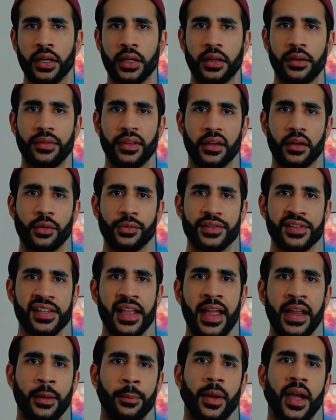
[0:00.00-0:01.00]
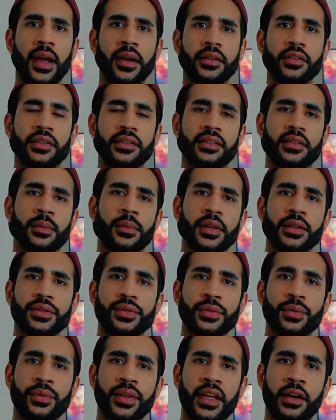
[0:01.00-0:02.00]
and then I'll just hang back just to make
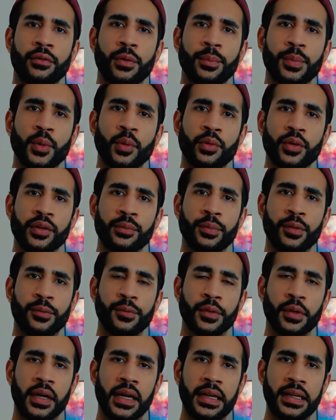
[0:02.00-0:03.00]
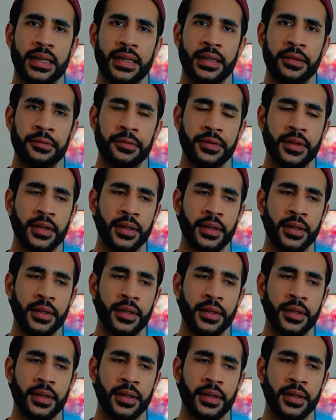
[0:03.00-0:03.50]
sure they're reported before I leave.